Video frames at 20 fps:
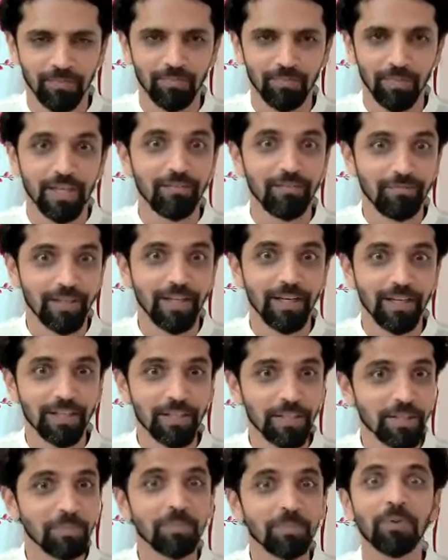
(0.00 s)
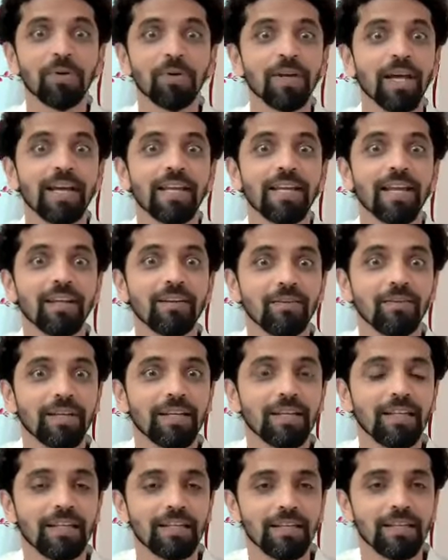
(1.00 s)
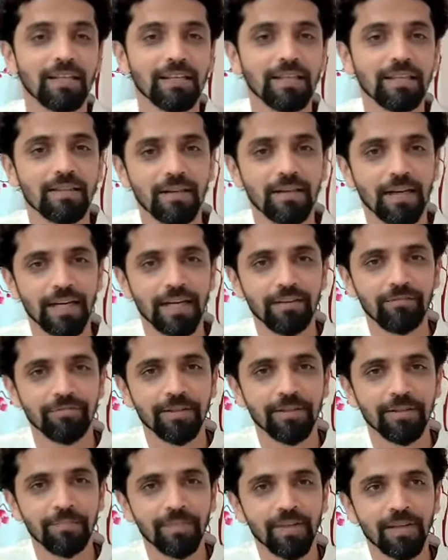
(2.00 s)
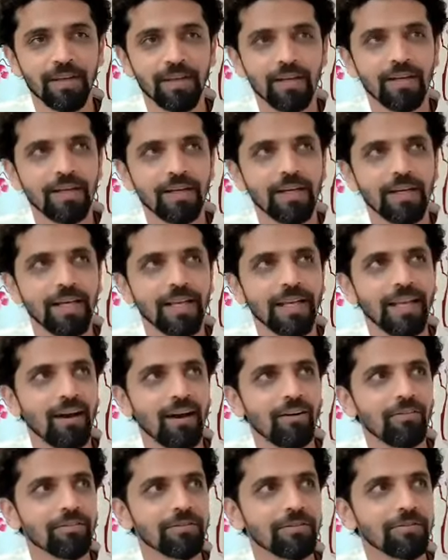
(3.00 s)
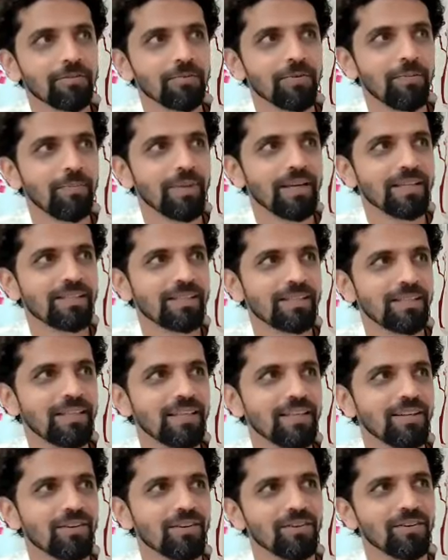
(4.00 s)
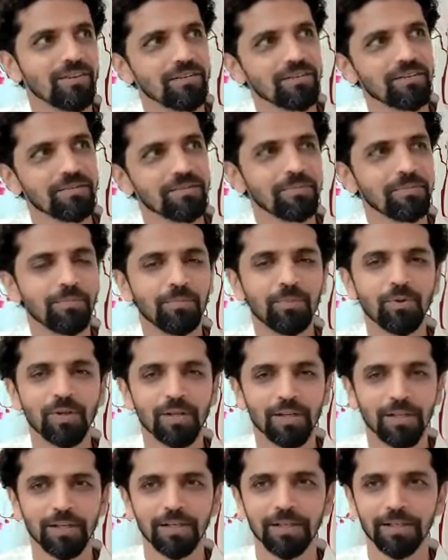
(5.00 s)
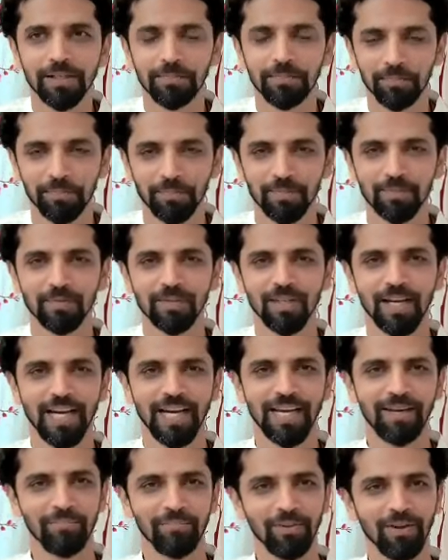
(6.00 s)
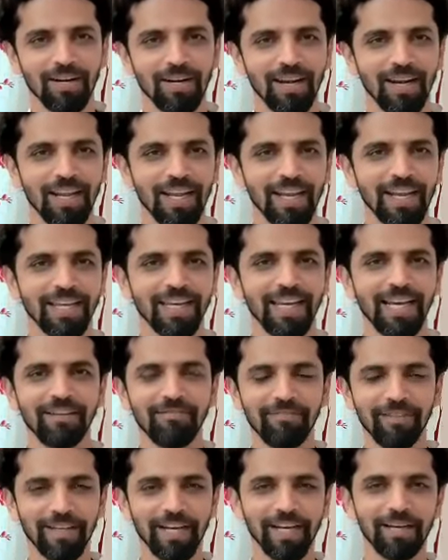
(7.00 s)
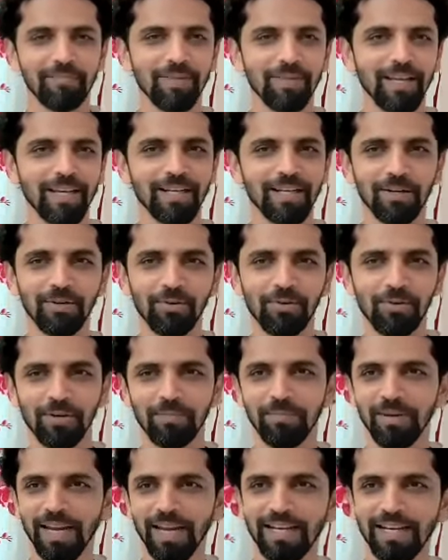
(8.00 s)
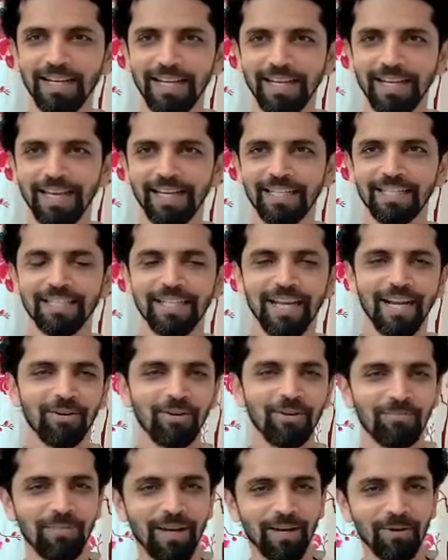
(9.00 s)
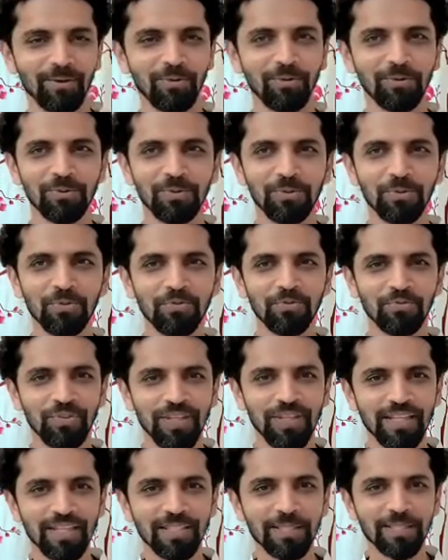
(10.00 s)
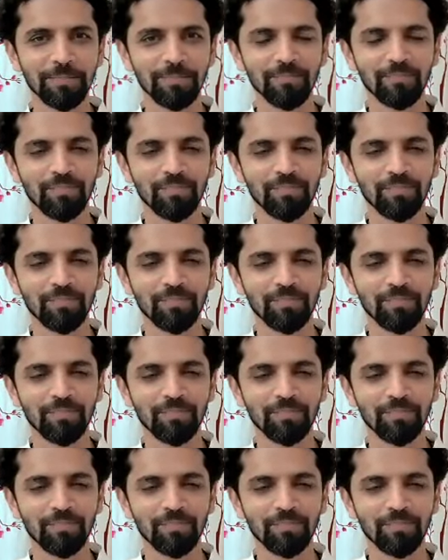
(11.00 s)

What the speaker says: But if there is a support, I can really, really thrive. Now, we may seek your poor her. I am not like an ivy. I am like an oak plant. I can stand on my own 2 feet.